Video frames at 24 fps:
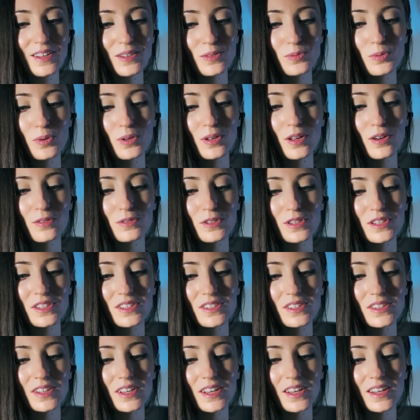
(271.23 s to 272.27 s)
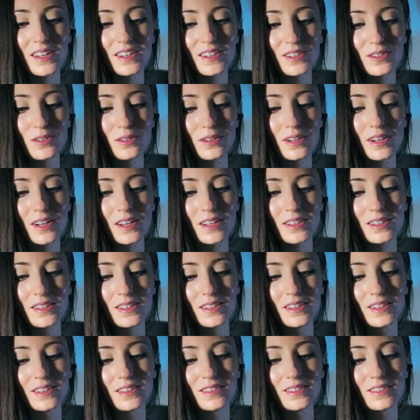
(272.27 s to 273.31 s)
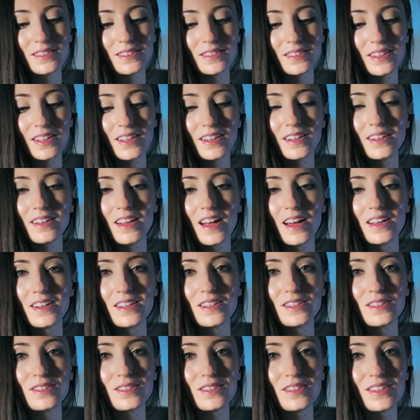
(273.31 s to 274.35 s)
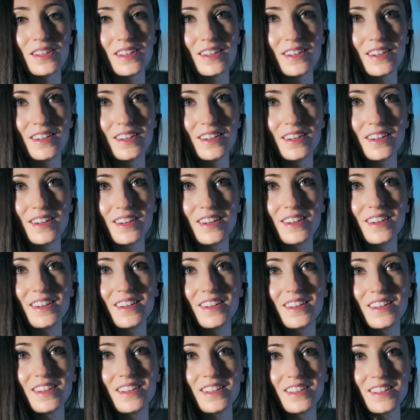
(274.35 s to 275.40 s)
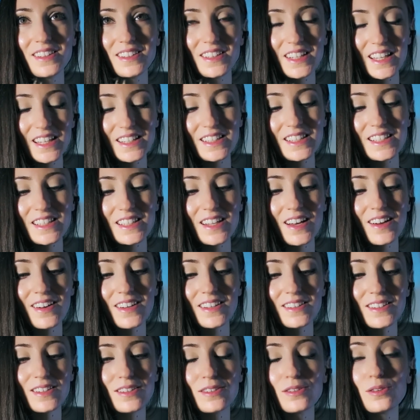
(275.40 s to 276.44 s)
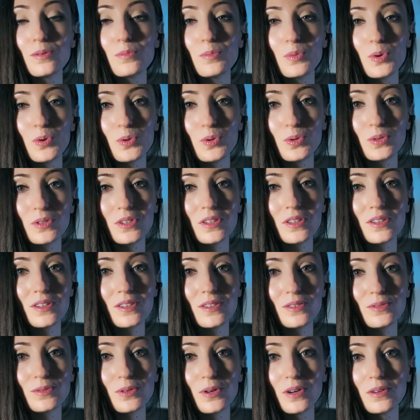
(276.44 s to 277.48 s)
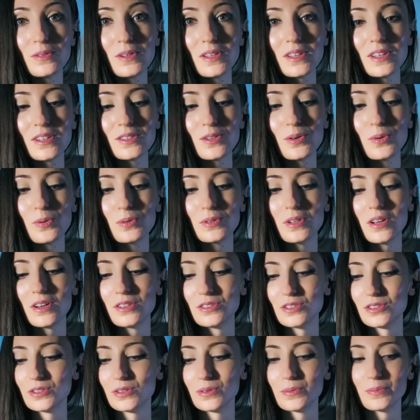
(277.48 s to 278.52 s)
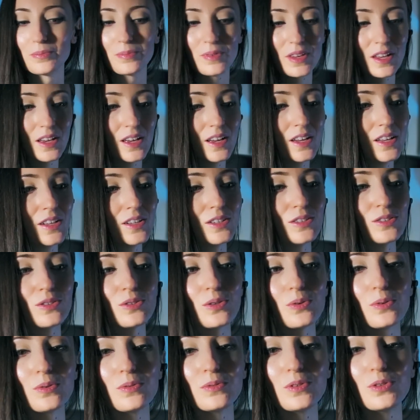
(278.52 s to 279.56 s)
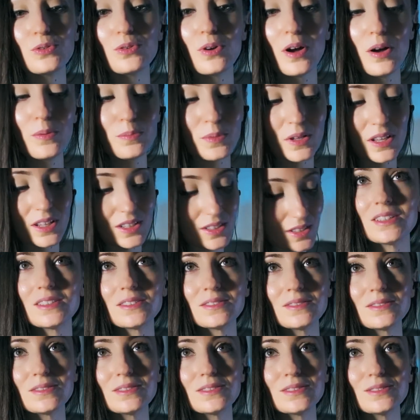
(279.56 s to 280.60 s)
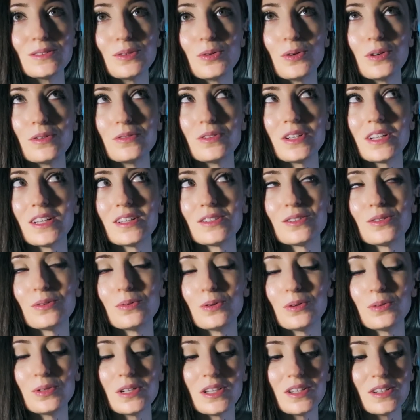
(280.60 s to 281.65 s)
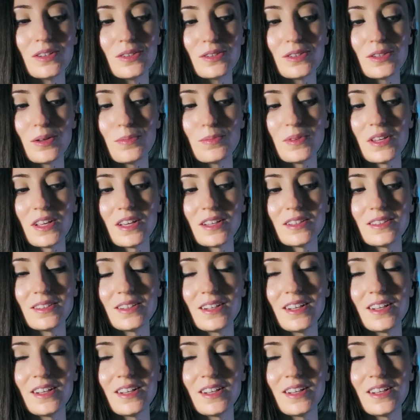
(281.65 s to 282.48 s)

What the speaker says: will obviously create like a lattice inside the mold for everything to hold on to. So if you drop it, or if it gets eroded or something,